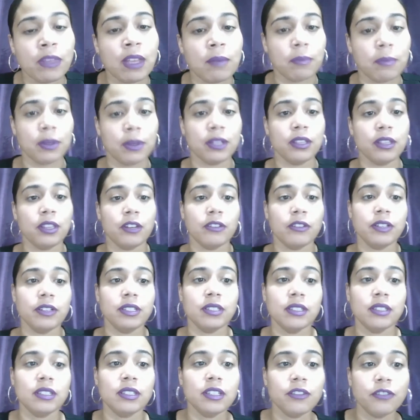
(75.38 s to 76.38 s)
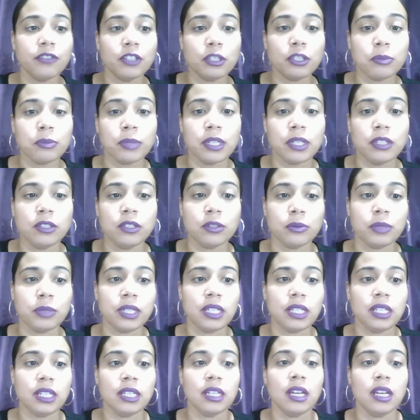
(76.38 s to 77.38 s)
But there is a difference
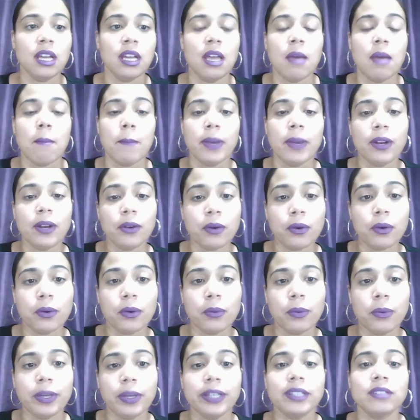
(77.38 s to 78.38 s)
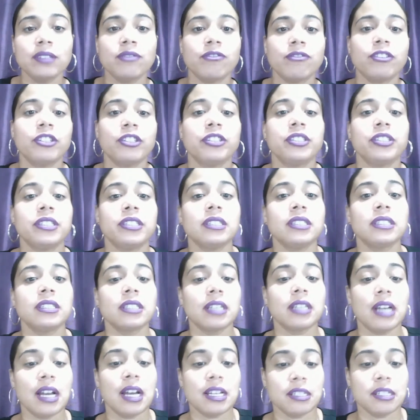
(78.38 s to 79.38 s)
between medical wigs versus
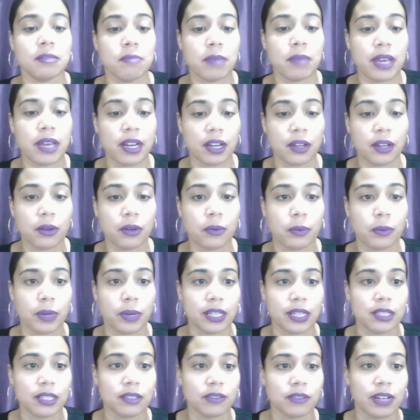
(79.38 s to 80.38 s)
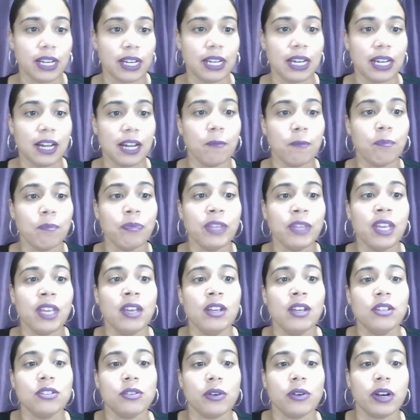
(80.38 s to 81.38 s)
cosmetic wigs right now.
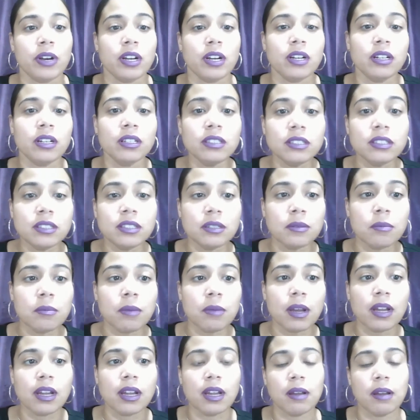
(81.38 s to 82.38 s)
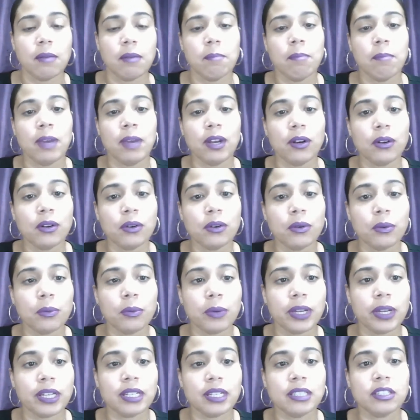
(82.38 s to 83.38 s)
So our custom medical
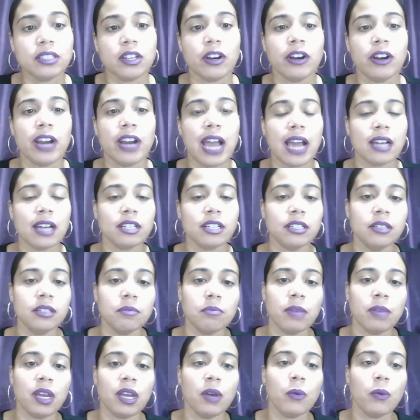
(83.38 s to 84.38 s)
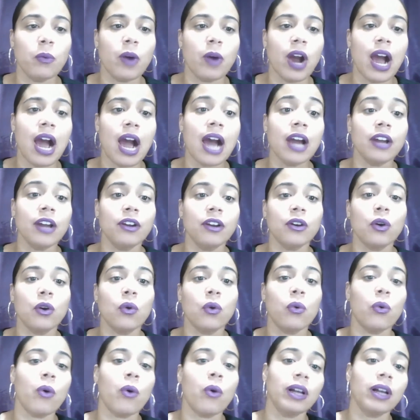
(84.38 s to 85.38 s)
wigs are actually made with higher
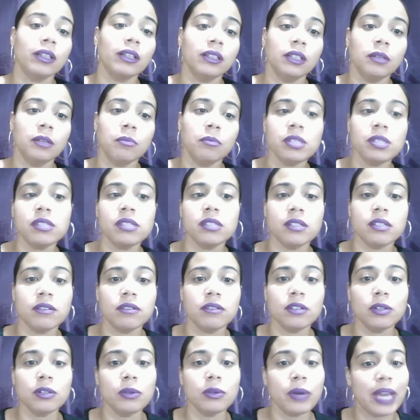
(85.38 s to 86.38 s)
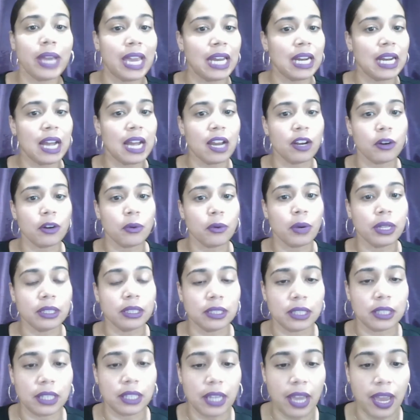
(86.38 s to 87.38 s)
quality material and higher
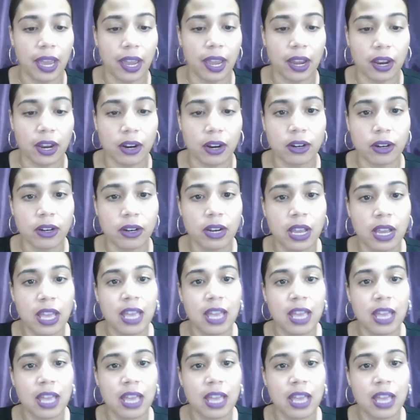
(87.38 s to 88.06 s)
quality hair.